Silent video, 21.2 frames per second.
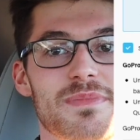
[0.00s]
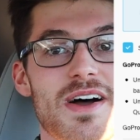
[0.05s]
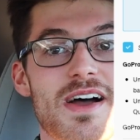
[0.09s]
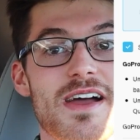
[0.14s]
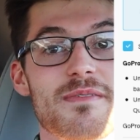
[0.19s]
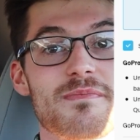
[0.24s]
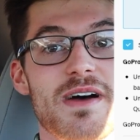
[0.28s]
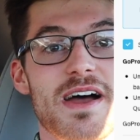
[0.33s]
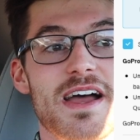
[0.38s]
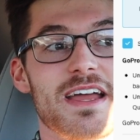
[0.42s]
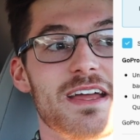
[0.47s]

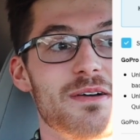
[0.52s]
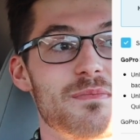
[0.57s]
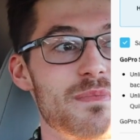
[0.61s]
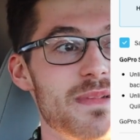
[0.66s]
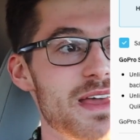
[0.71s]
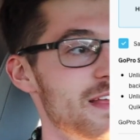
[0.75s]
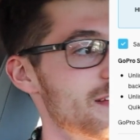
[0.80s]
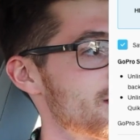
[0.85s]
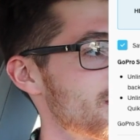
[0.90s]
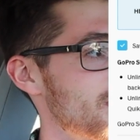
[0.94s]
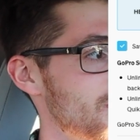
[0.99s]
by my
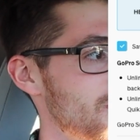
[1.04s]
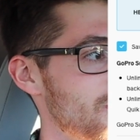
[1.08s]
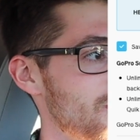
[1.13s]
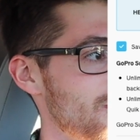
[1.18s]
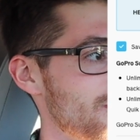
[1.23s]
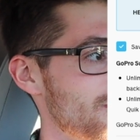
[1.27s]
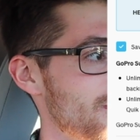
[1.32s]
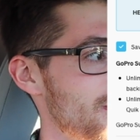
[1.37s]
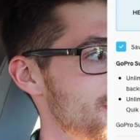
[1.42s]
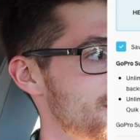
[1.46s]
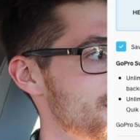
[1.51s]
amazing
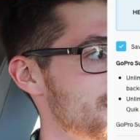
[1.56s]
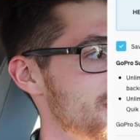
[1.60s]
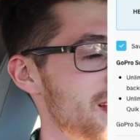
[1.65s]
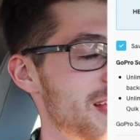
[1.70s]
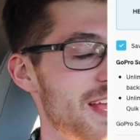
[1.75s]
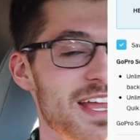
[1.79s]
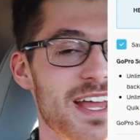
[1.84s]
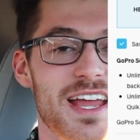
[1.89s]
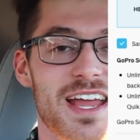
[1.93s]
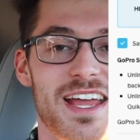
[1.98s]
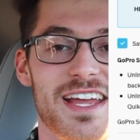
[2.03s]
girlfriend
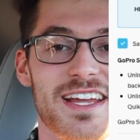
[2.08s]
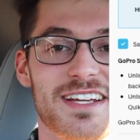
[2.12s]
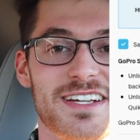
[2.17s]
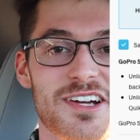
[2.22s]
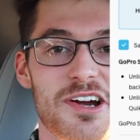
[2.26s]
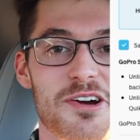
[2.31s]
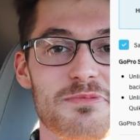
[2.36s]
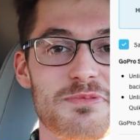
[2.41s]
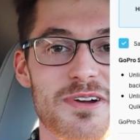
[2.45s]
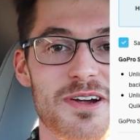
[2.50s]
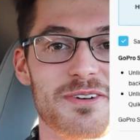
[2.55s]
a
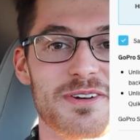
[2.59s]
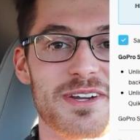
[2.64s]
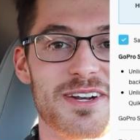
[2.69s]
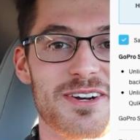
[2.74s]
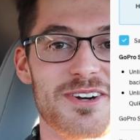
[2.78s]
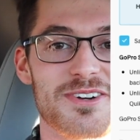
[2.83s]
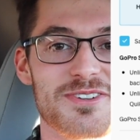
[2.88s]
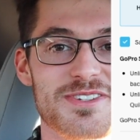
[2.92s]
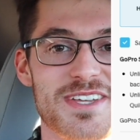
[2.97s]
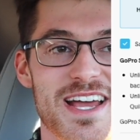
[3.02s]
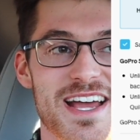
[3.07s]
GoPro
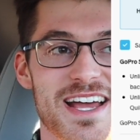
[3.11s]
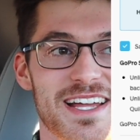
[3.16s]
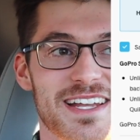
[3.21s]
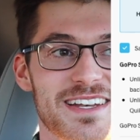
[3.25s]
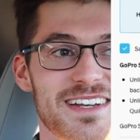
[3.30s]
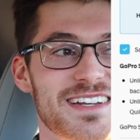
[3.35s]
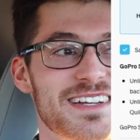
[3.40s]
Hero 10.